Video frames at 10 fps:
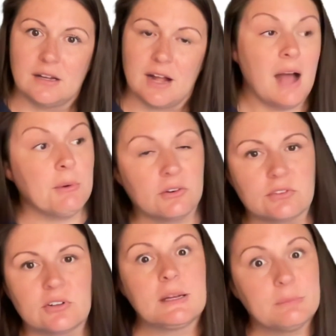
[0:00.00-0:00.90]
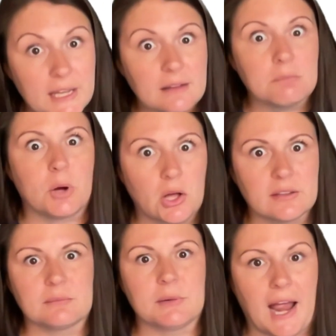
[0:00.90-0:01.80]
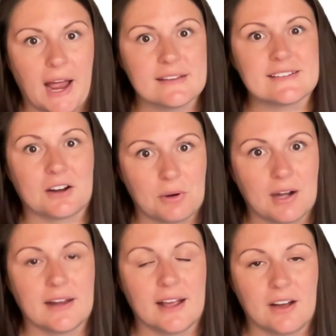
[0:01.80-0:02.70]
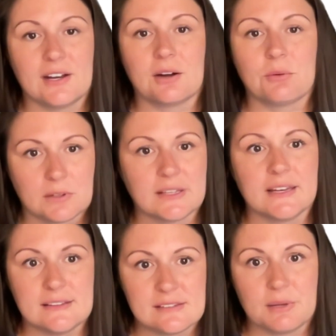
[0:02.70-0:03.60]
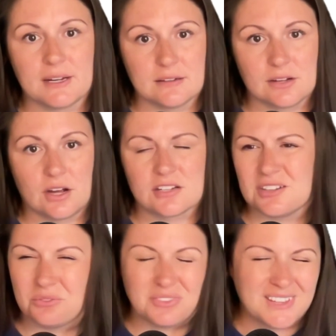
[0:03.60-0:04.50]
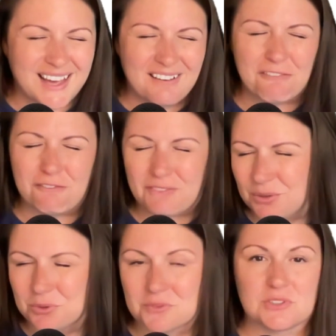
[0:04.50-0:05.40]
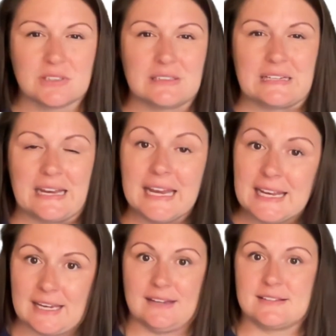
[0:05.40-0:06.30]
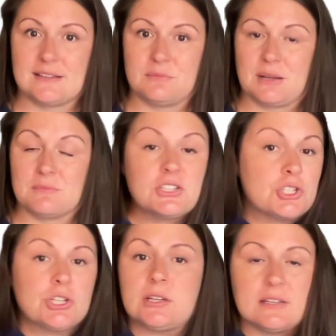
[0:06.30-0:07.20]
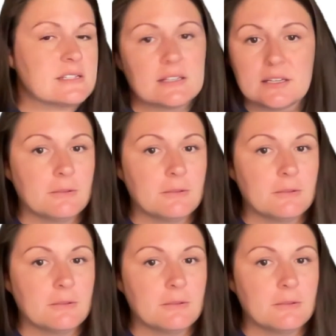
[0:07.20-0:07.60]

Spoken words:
I'm over in my bed bawling my eyes out right now, and I really need somebody to talk to. That feels icky sometimes. It shouldn't.